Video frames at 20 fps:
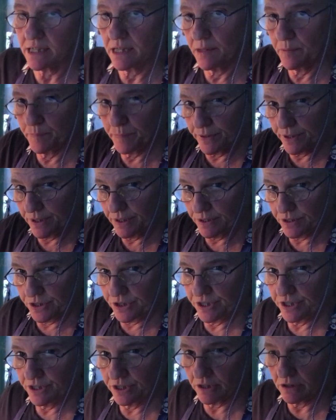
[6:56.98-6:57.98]
it. I put a
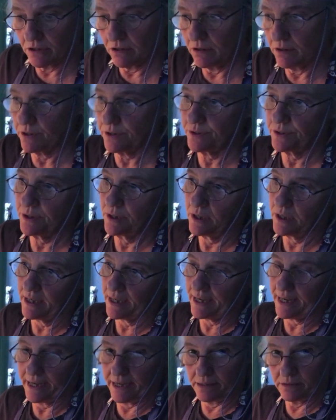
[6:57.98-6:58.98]
cheesecloth
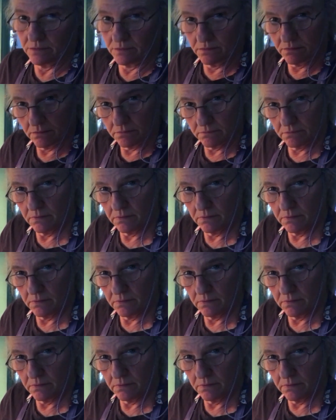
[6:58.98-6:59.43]
and